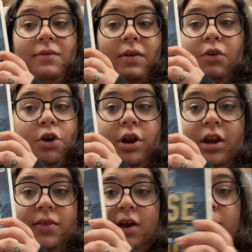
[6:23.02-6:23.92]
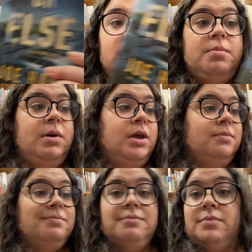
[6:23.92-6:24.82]
never heard anything about it, but
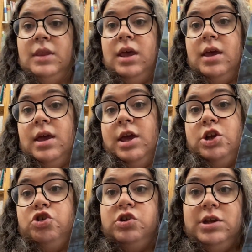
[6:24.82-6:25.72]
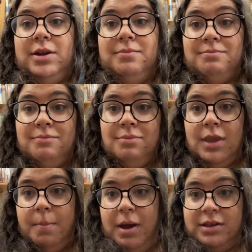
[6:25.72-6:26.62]
interested
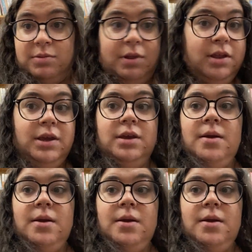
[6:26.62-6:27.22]
possibility.